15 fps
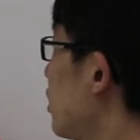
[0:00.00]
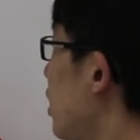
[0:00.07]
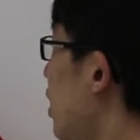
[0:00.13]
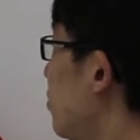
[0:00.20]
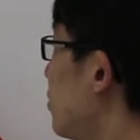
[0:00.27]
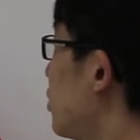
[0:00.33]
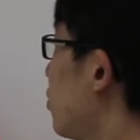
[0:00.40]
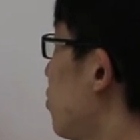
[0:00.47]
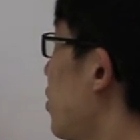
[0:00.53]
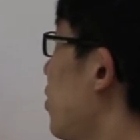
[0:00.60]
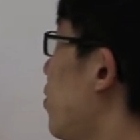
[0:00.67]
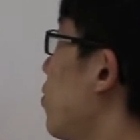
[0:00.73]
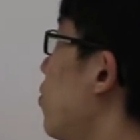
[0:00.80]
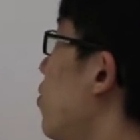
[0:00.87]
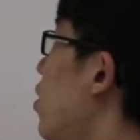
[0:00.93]
times the
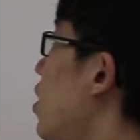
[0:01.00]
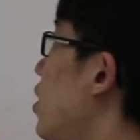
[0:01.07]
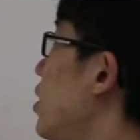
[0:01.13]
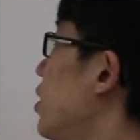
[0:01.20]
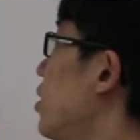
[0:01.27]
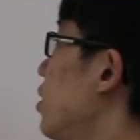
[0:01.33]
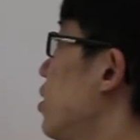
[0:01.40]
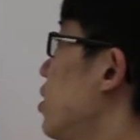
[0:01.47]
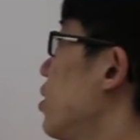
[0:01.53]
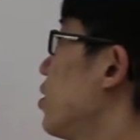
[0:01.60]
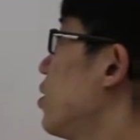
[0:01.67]
width 1